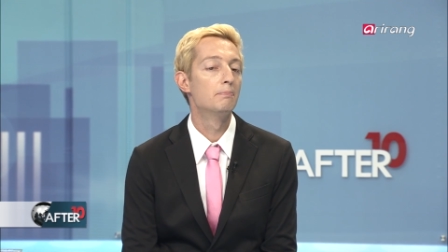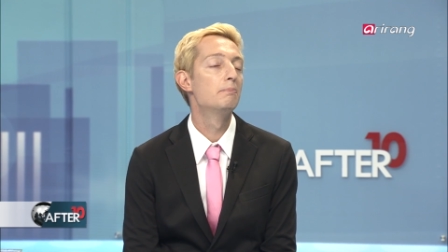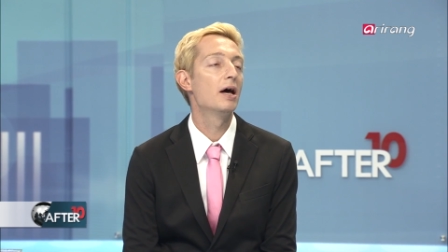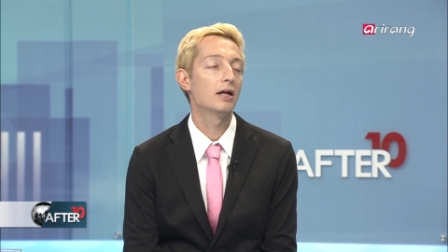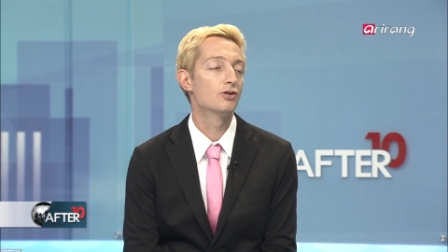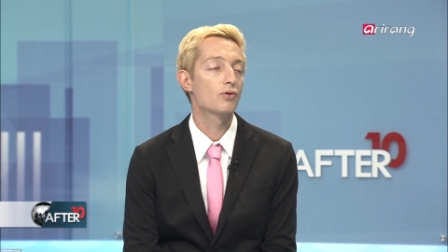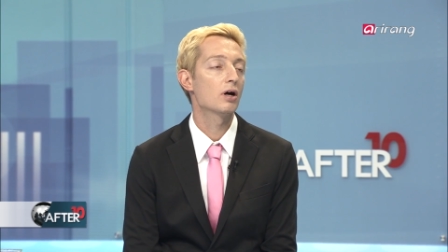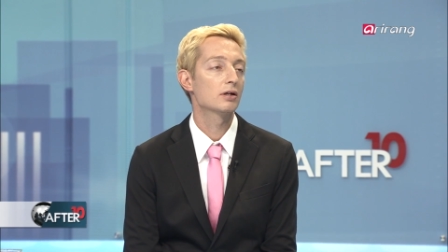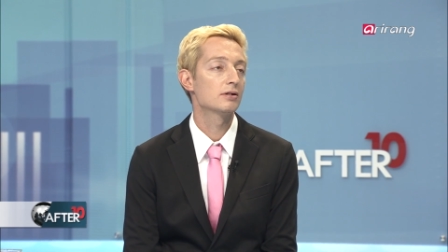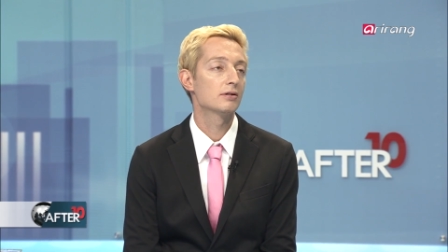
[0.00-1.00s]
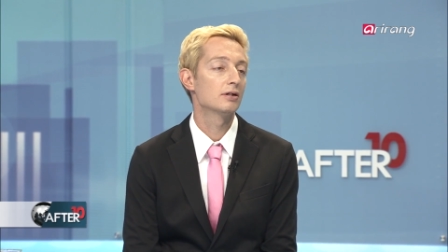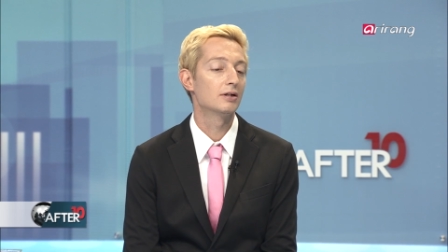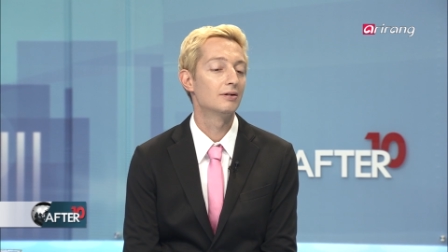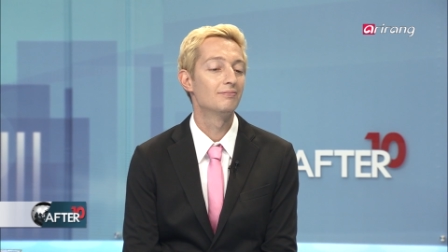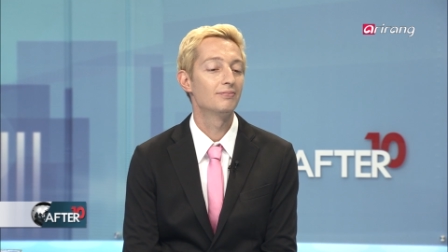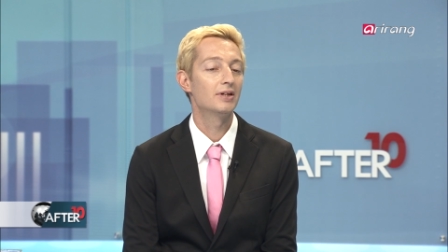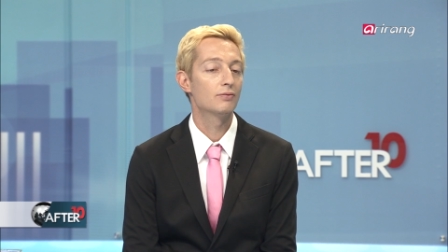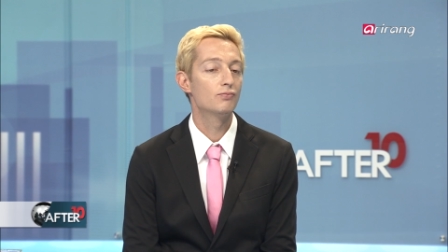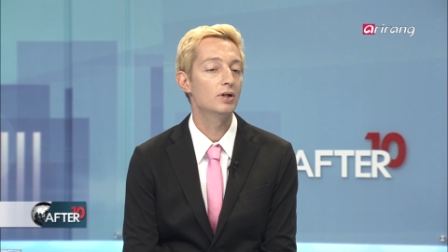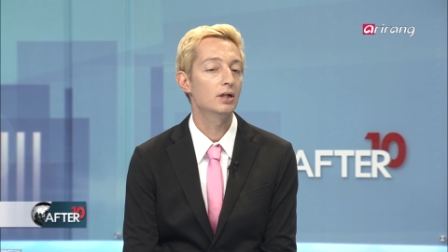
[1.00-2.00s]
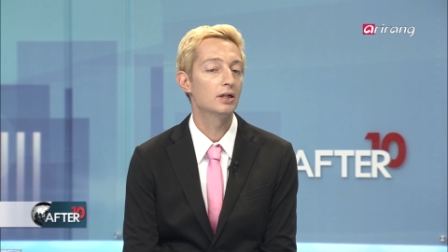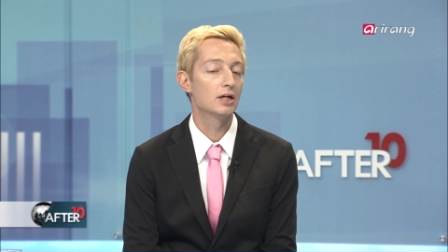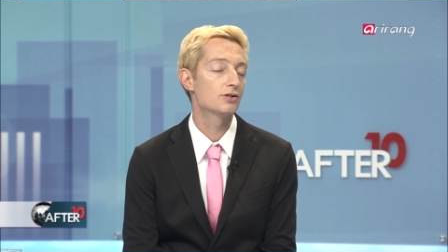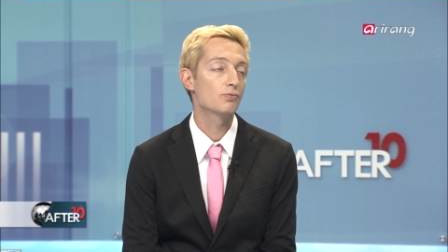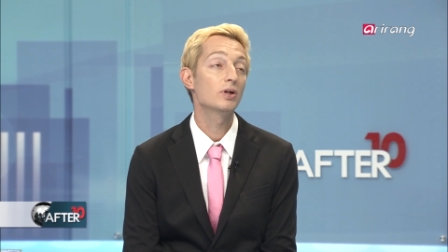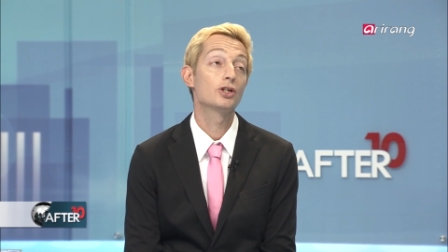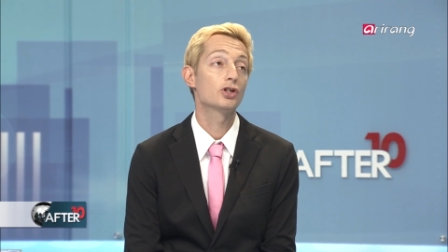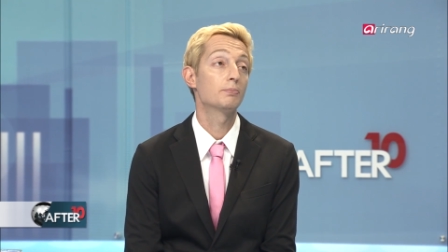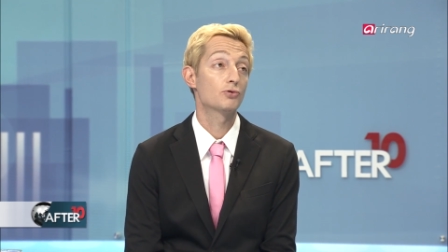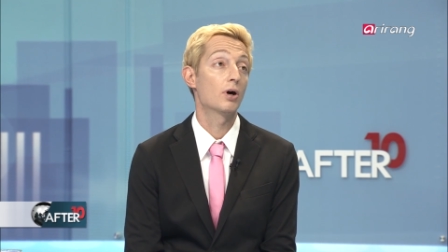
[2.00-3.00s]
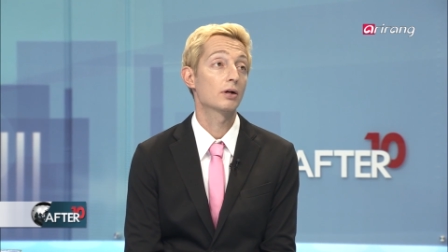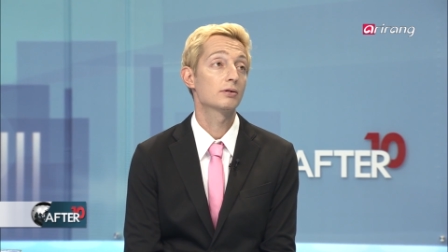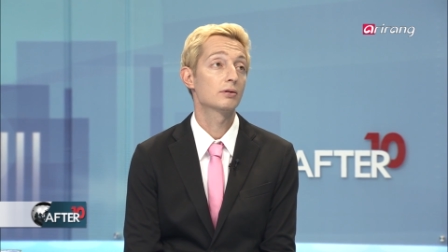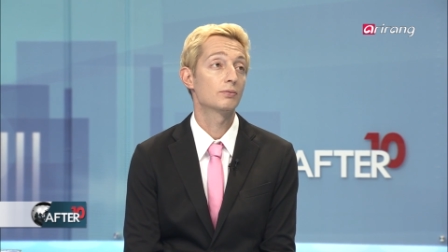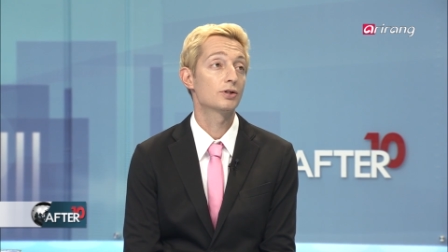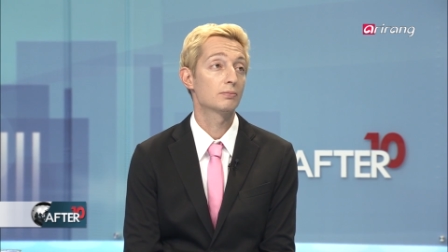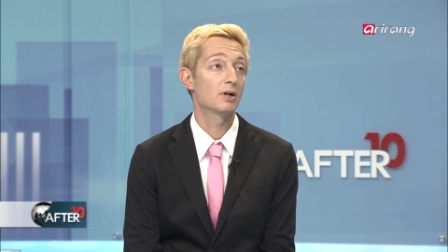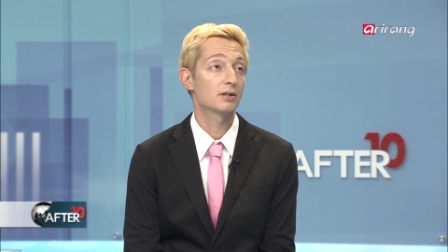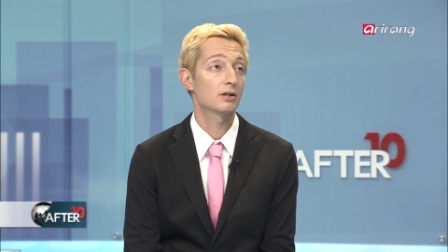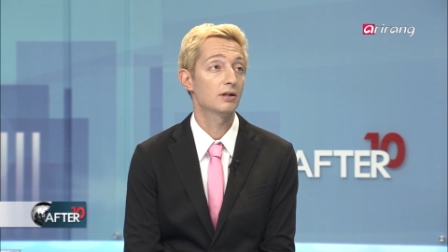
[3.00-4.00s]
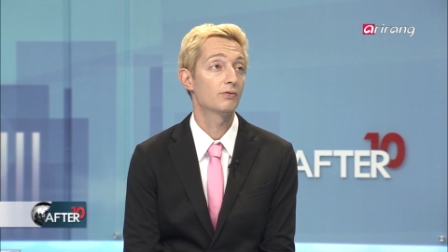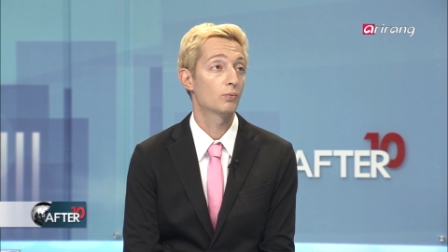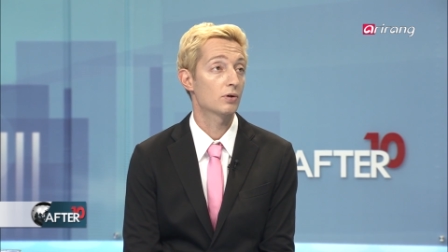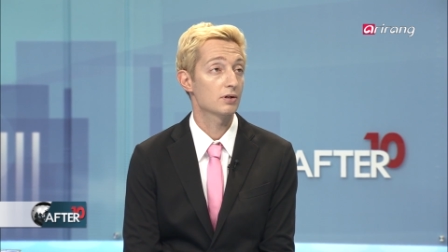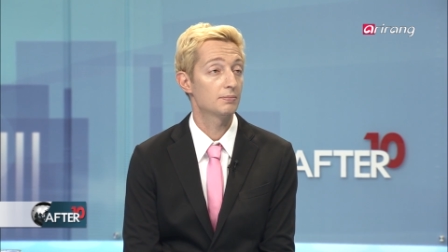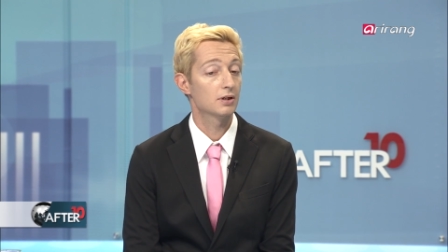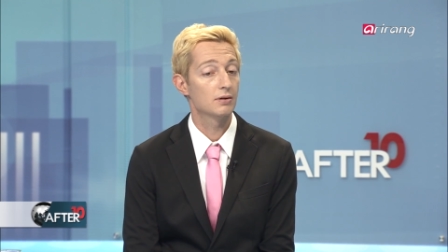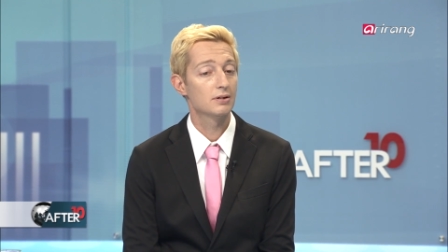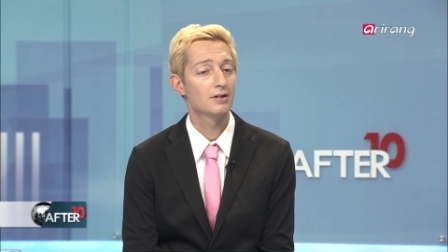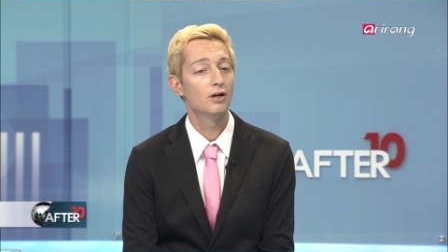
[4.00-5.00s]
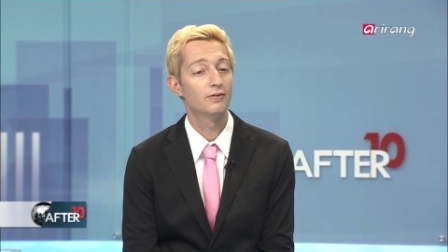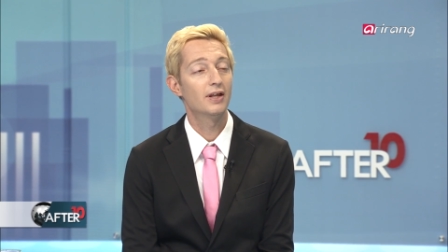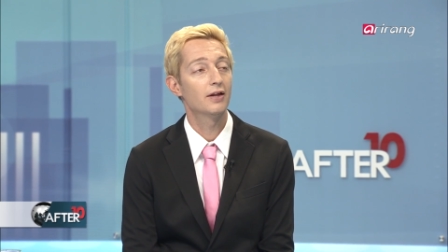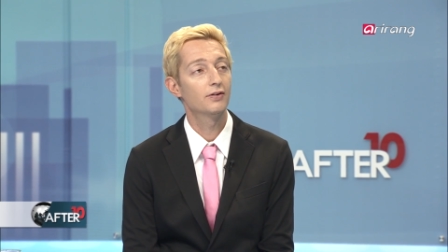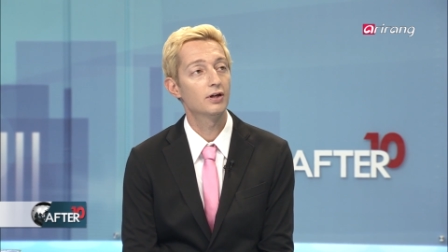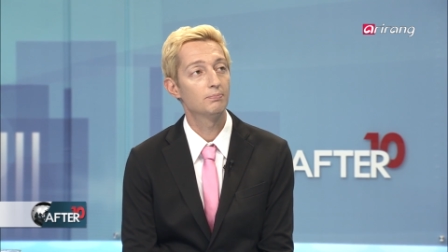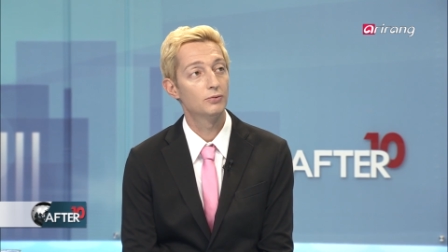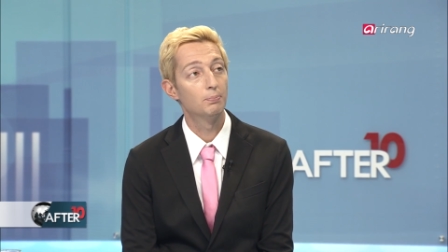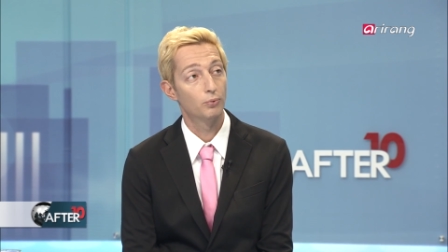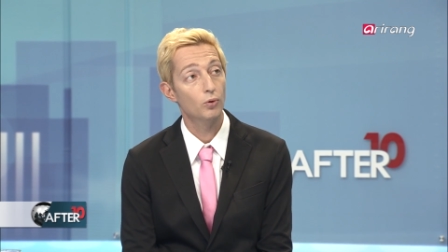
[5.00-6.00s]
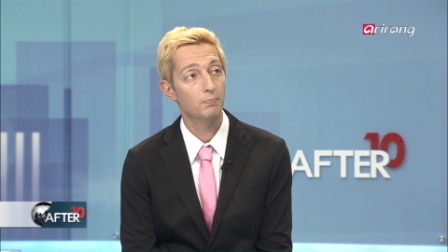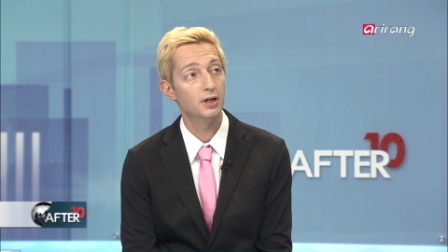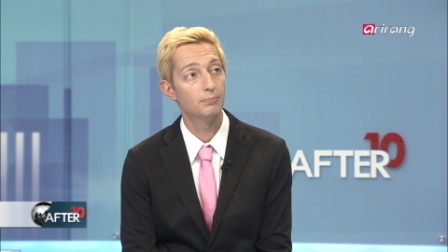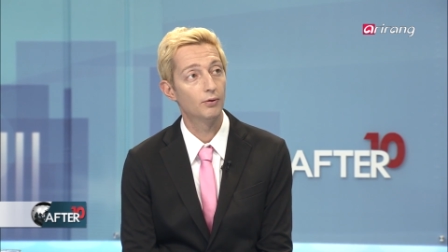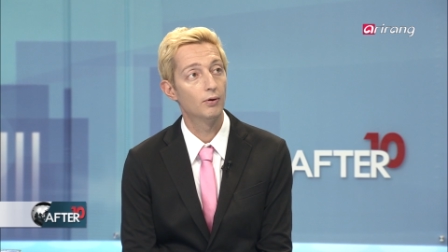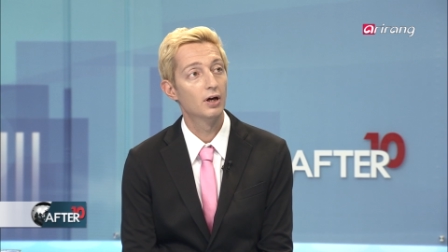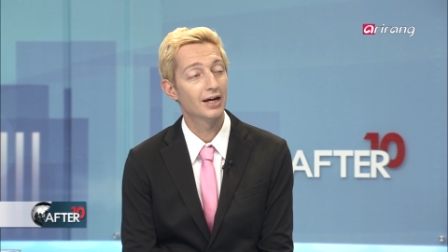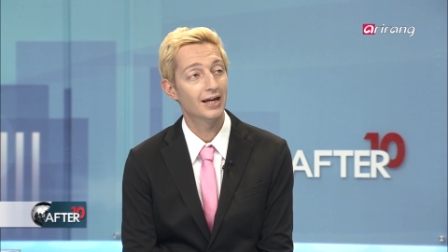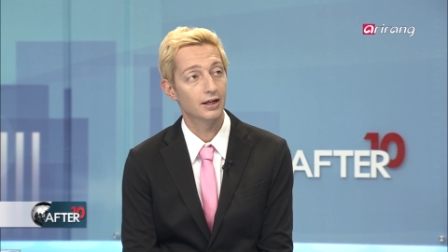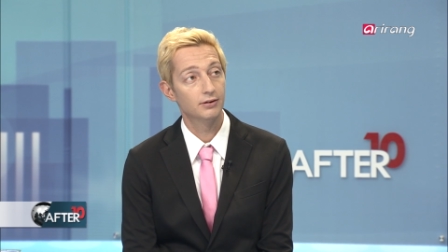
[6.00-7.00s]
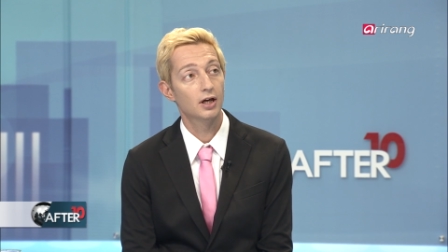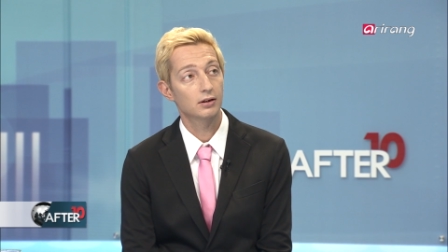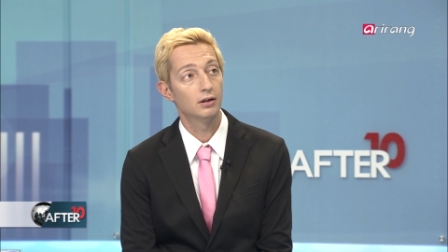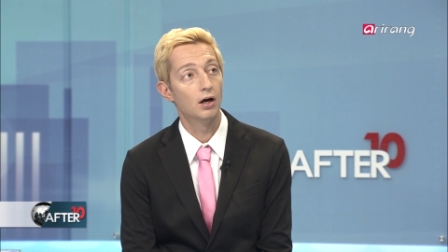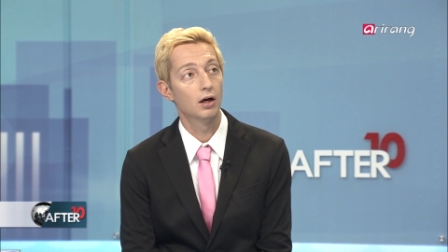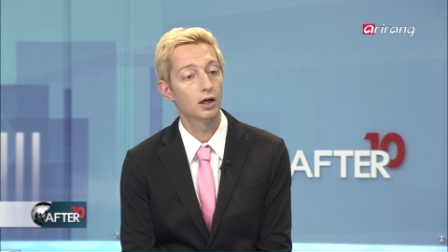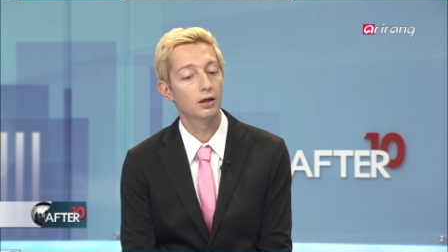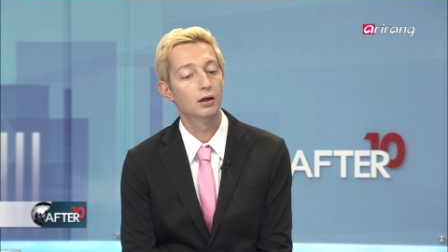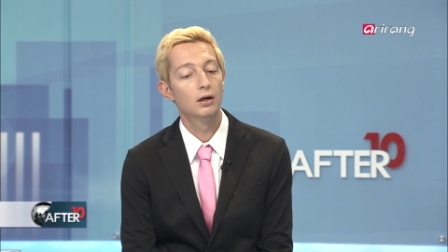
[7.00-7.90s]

bad drugs it's really cheap drugs, which makes it even worse because then the poor people get addicted on it.